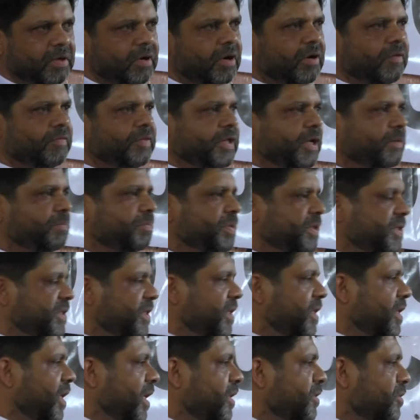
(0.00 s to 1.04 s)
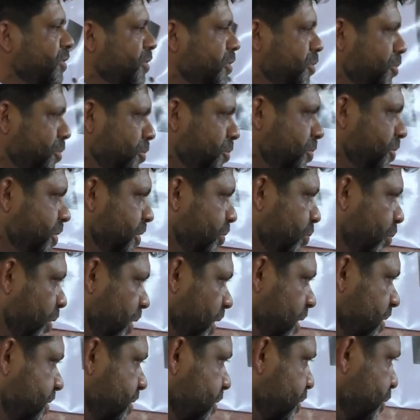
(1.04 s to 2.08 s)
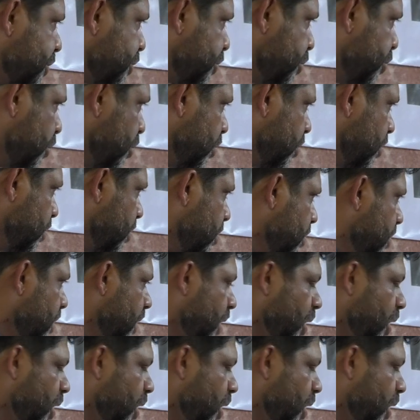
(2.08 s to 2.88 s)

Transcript: of that particular institution, whether it's a school,